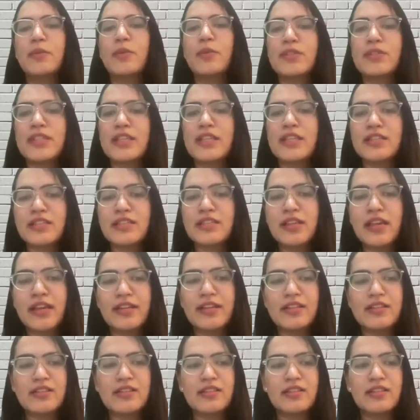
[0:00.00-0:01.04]
process
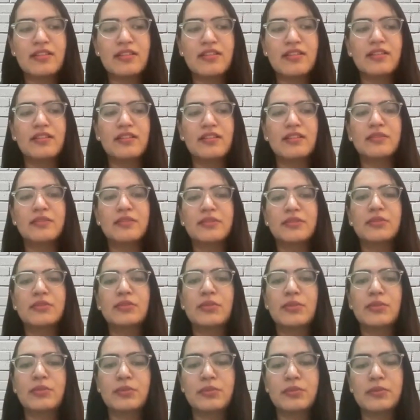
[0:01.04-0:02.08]
gets,
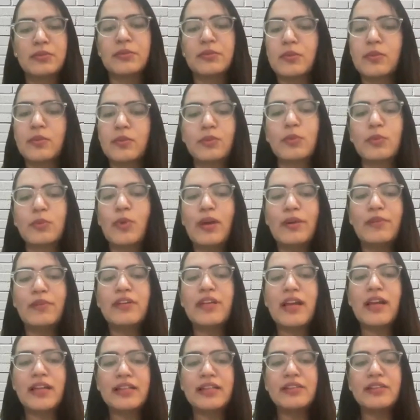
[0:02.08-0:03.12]

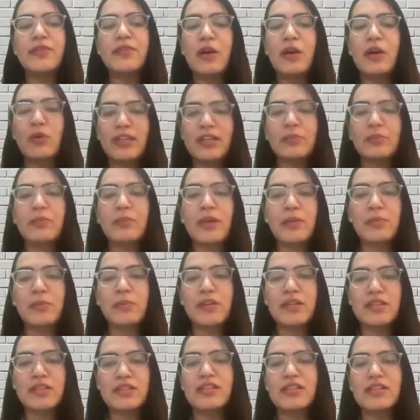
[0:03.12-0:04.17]
whoever are the founding
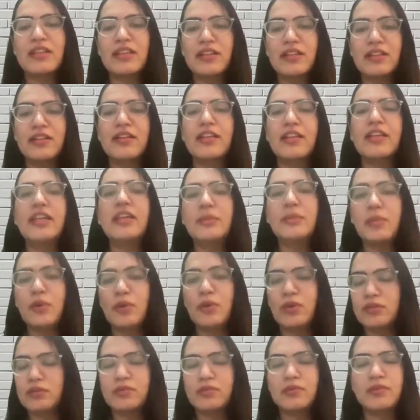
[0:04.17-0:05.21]
members in a team
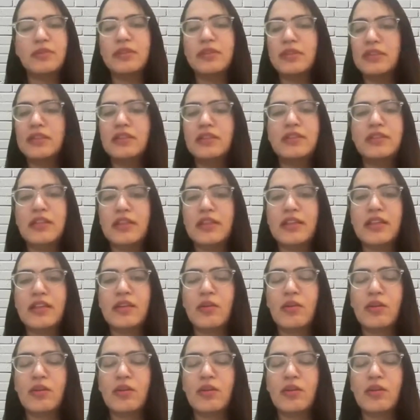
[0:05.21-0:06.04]
or in an